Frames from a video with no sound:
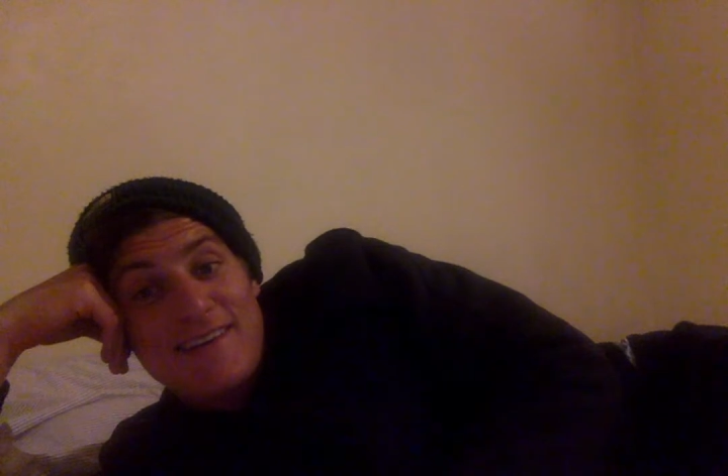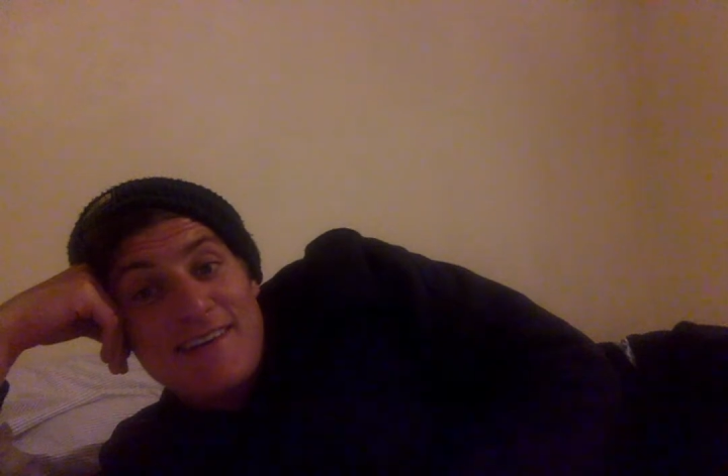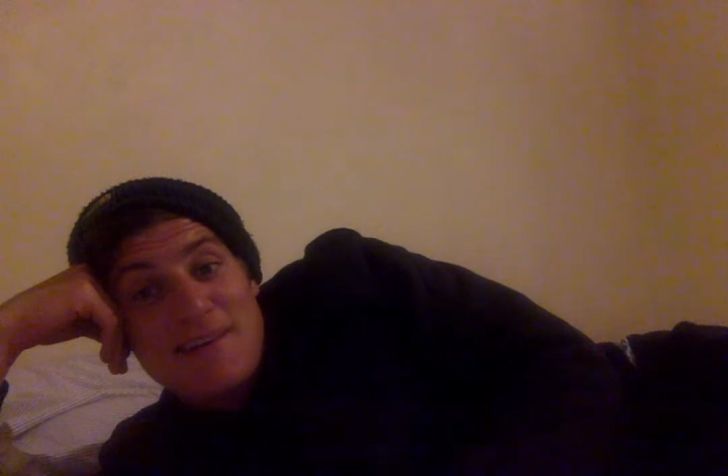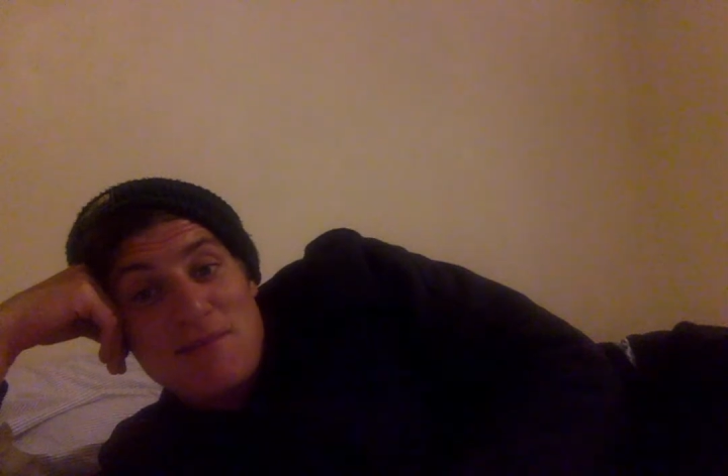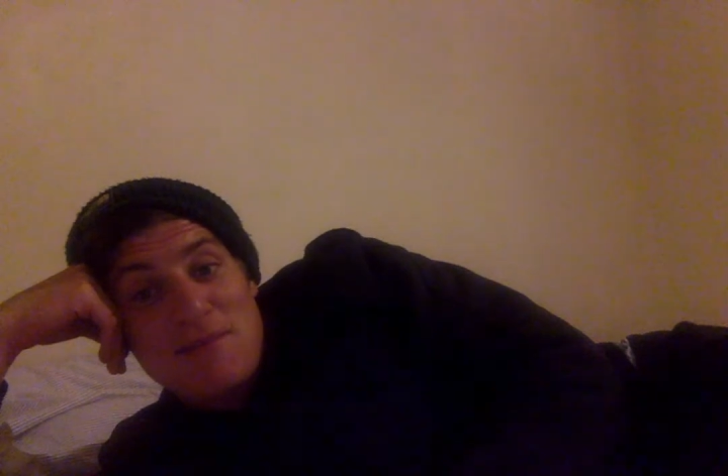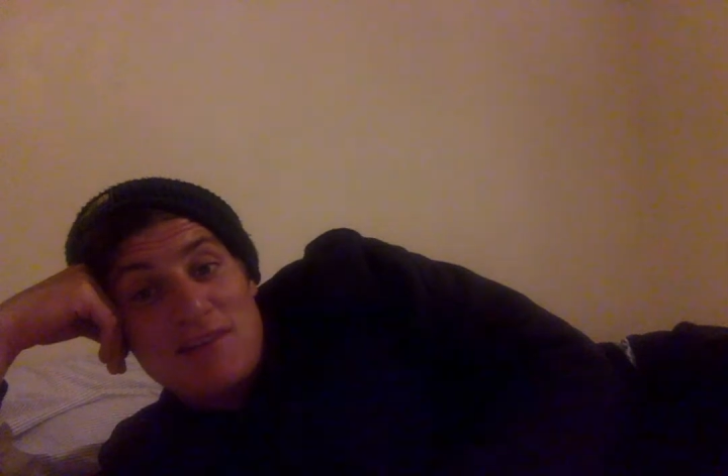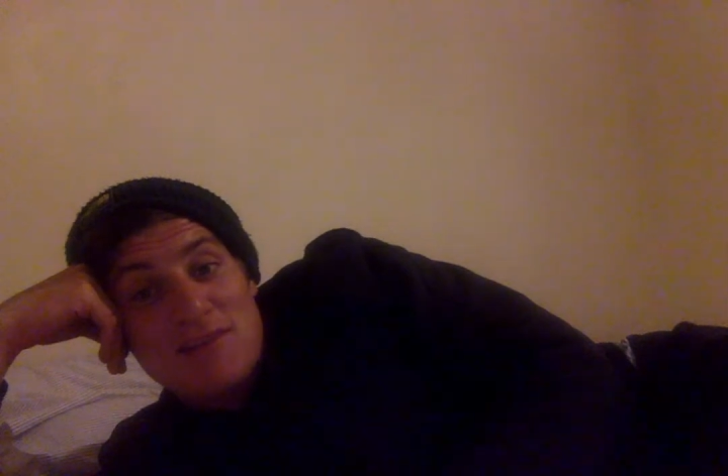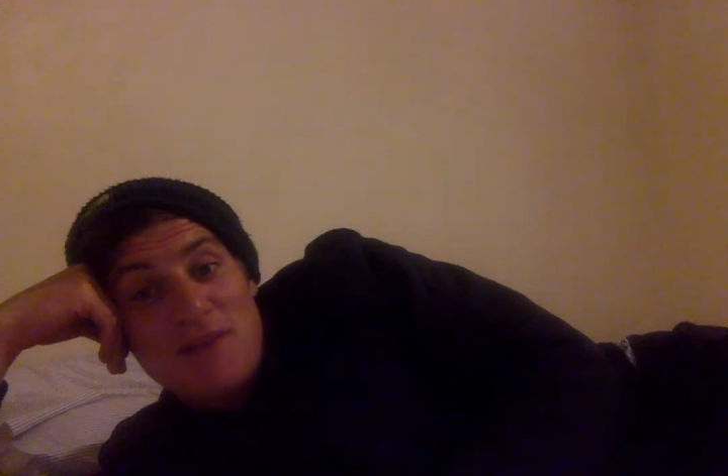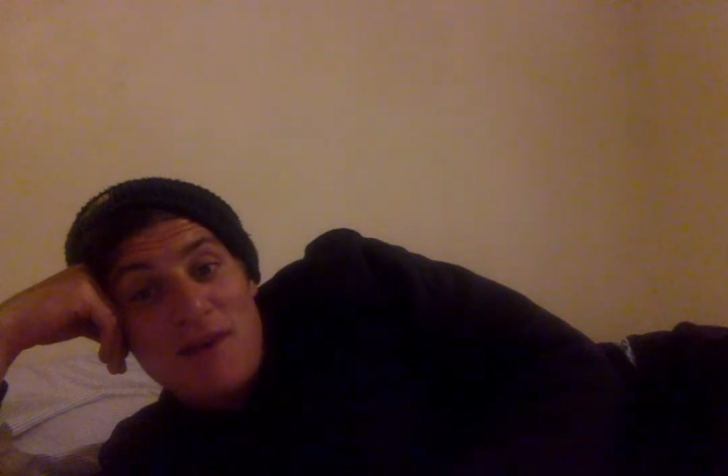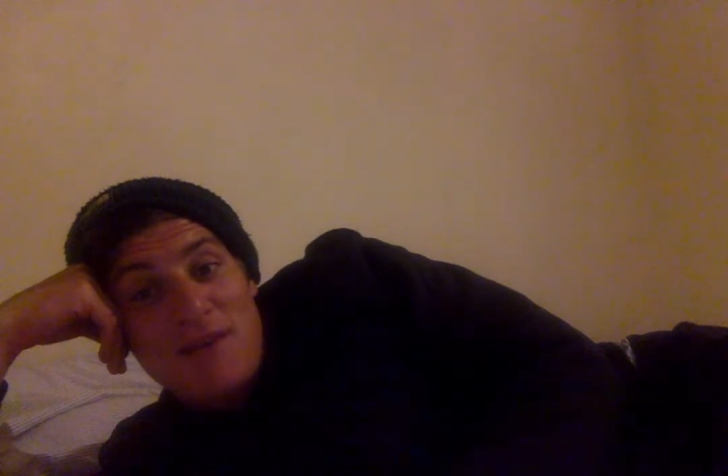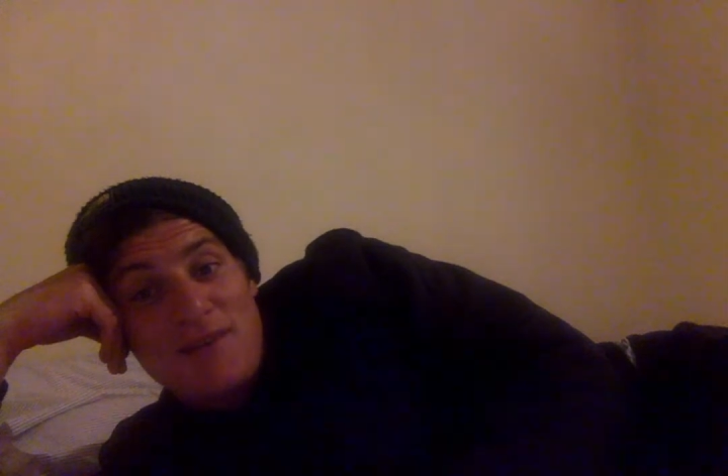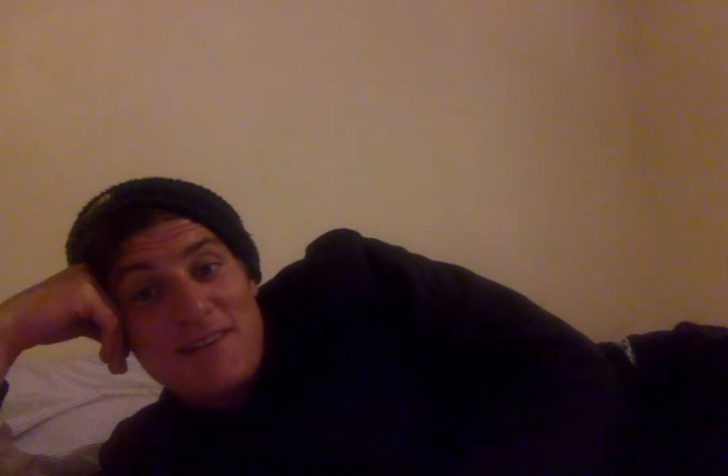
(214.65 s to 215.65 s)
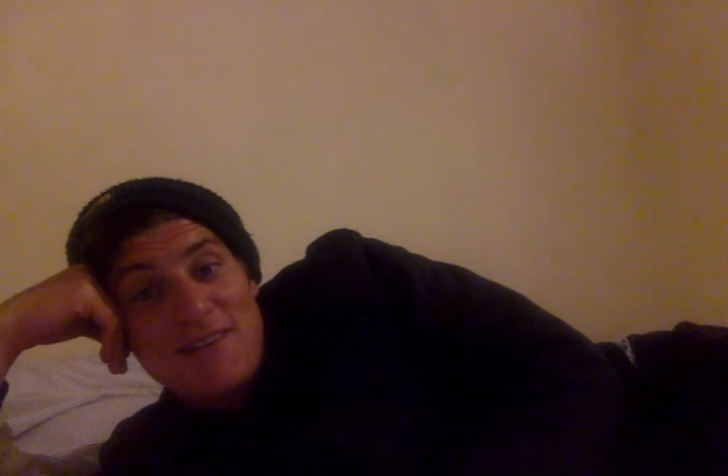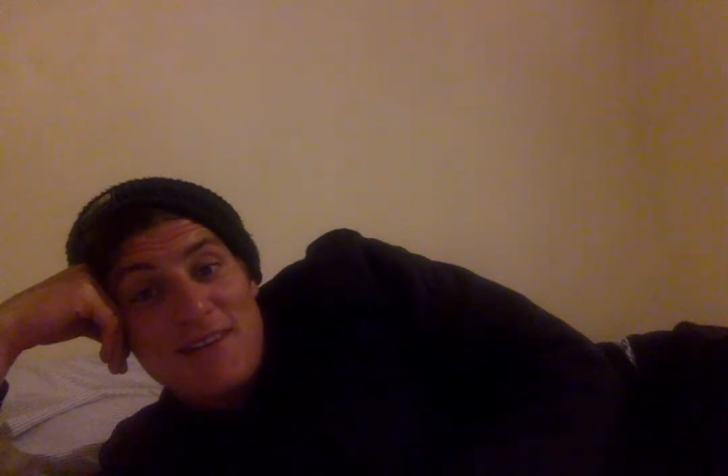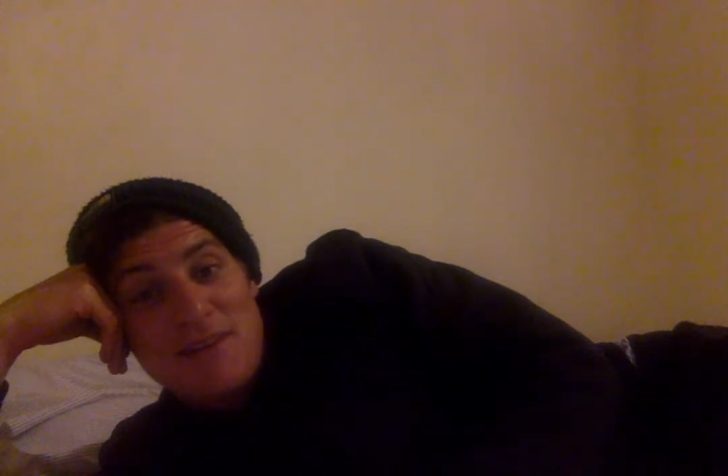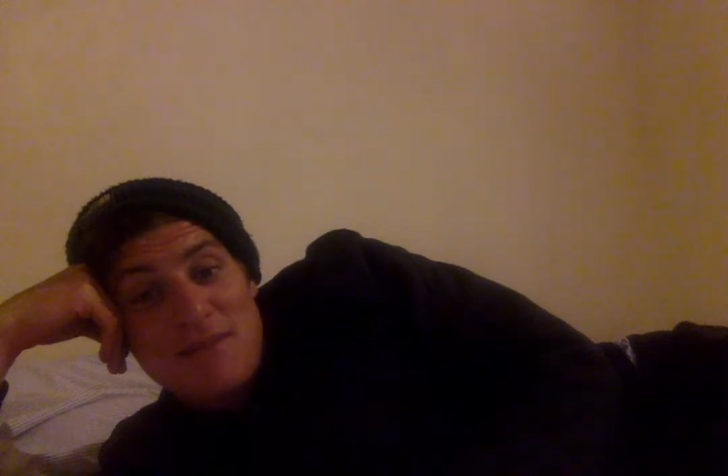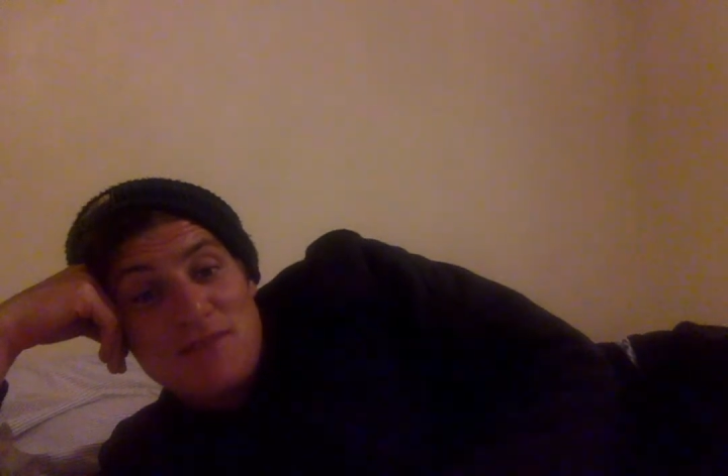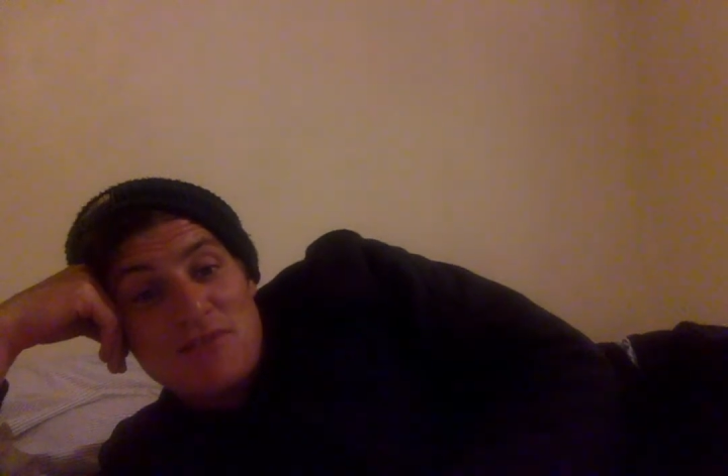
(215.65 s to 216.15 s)
I hope you guys are well.
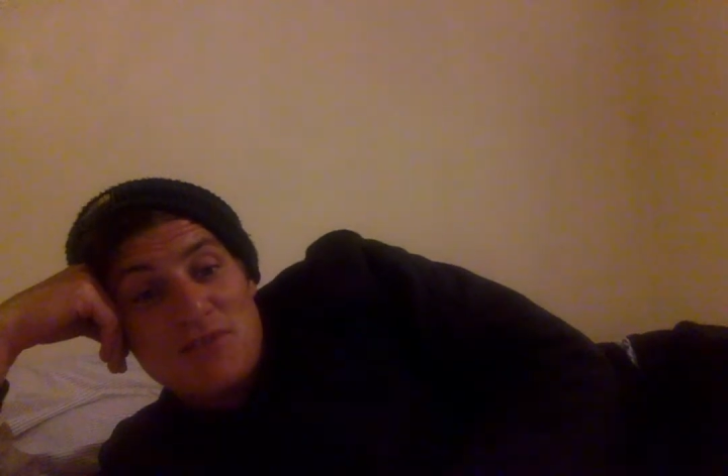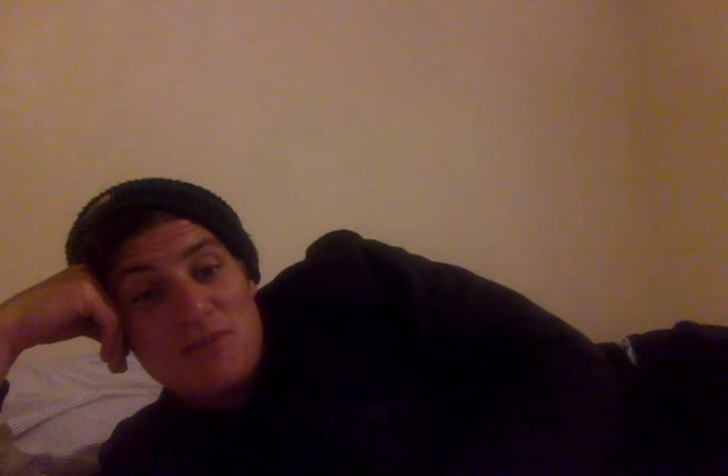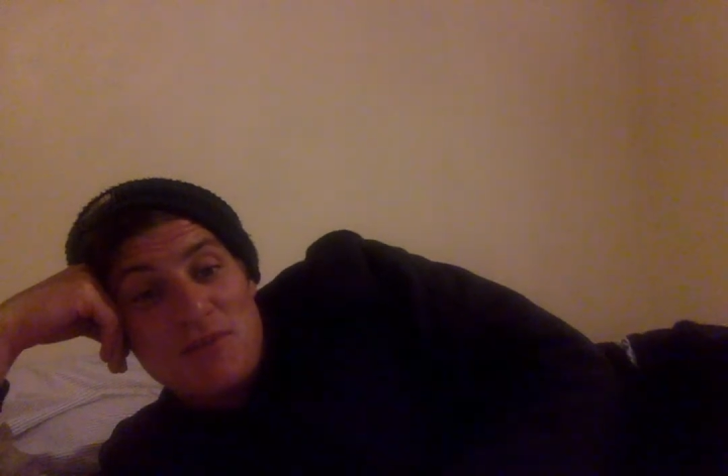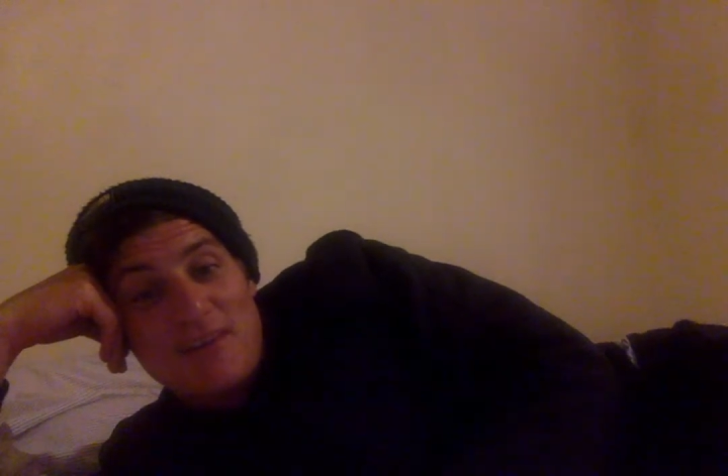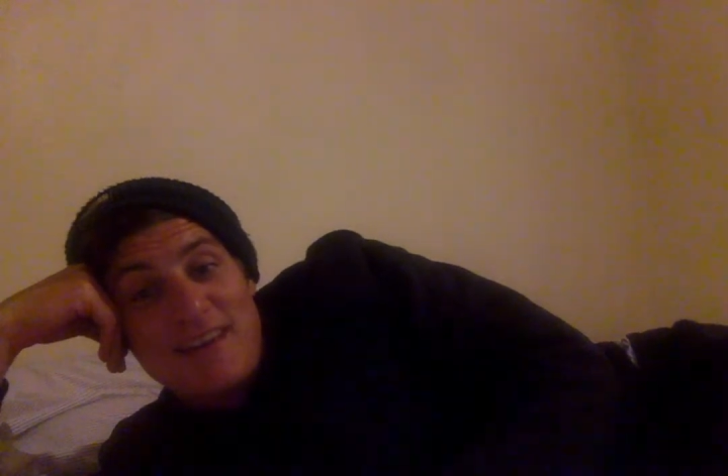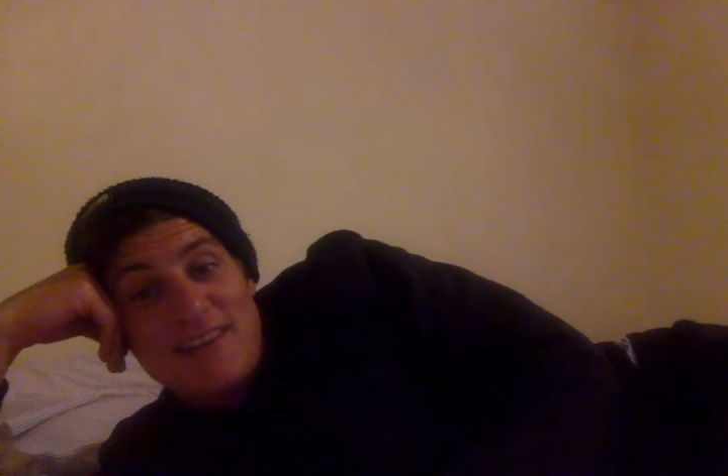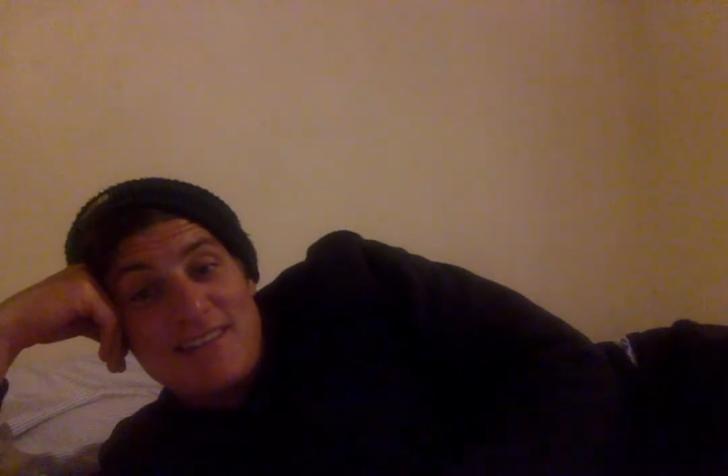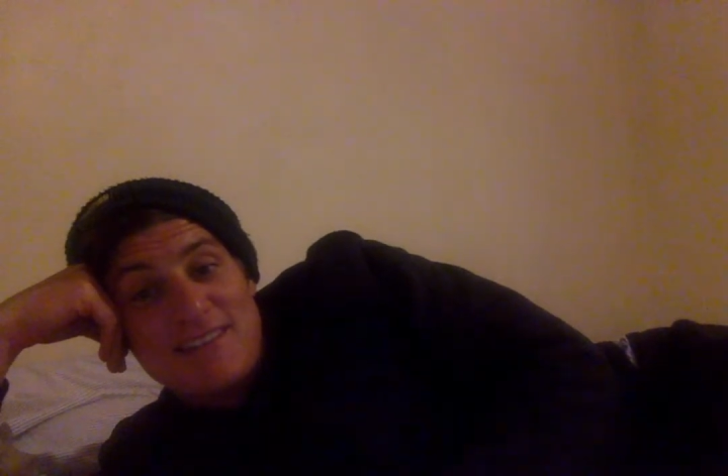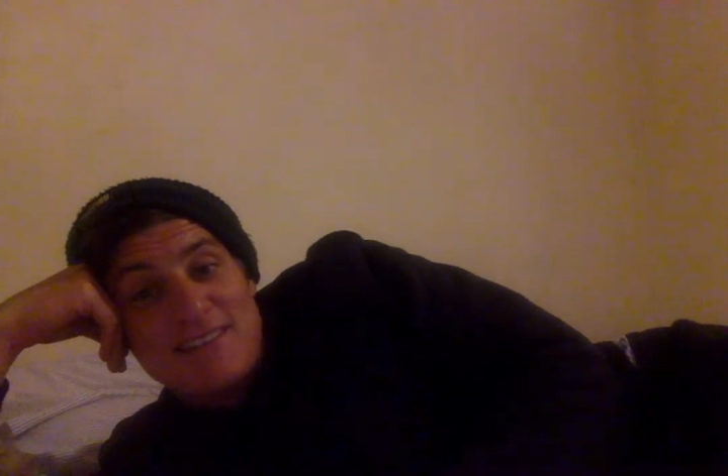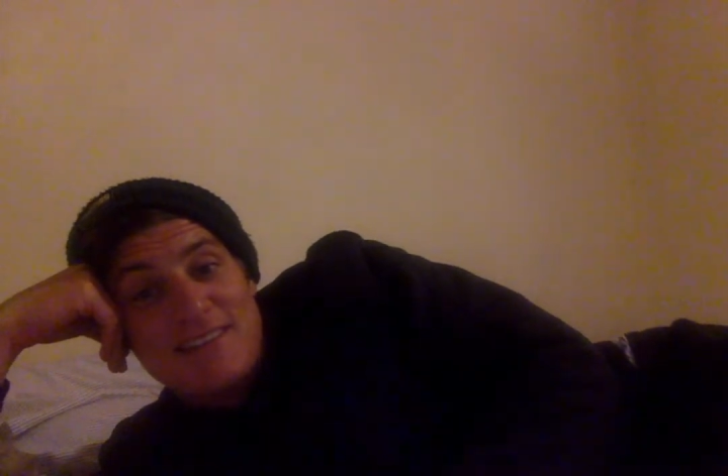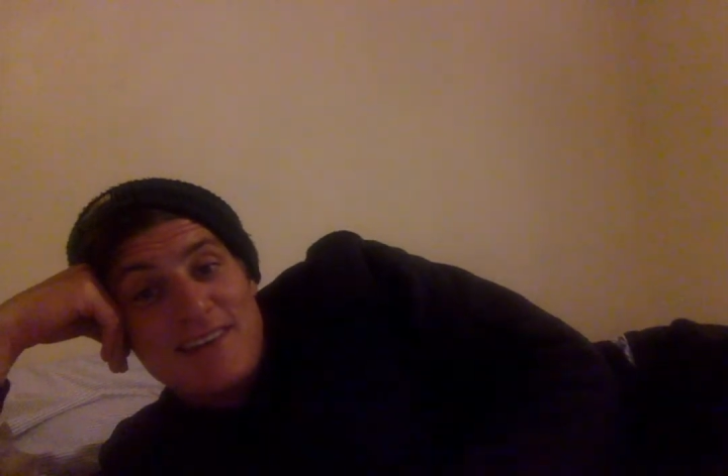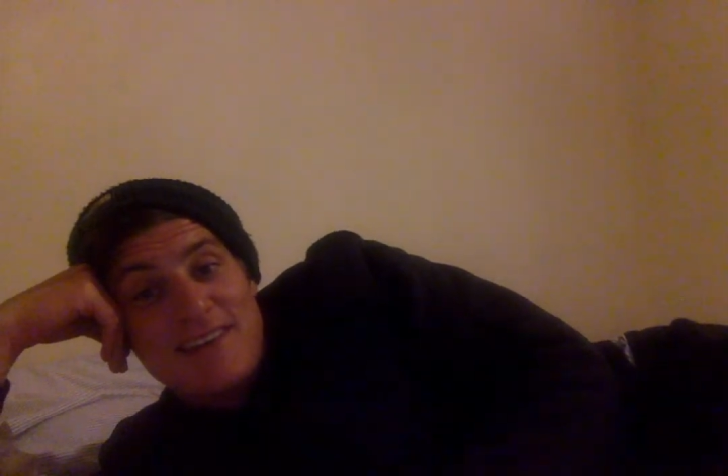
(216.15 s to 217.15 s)
I hope you enjoy your weekends.